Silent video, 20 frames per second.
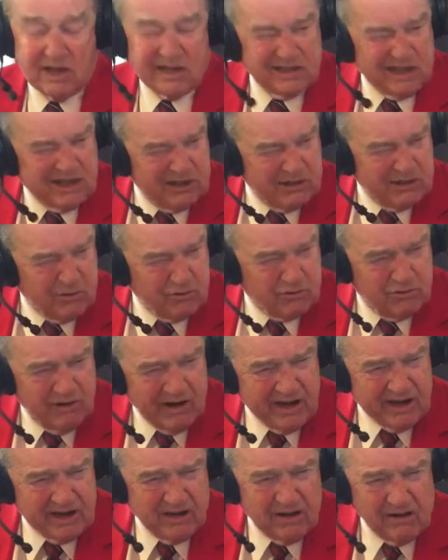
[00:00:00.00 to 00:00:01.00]
I said, no
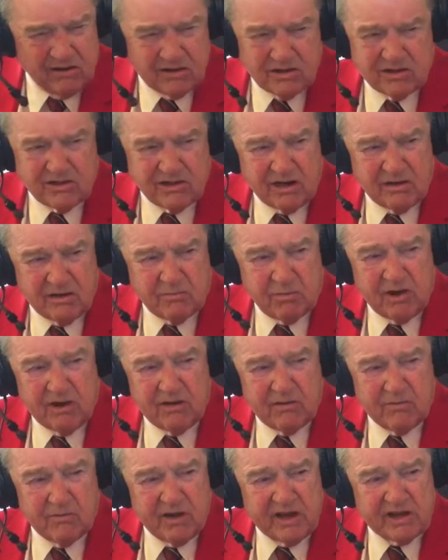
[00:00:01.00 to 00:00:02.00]
trade clause. There's not a
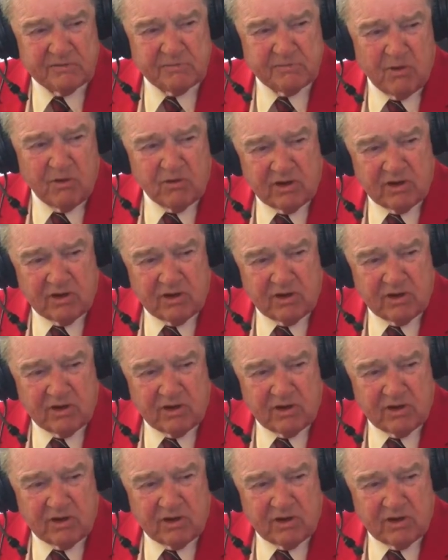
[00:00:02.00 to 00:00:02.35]
player in baseball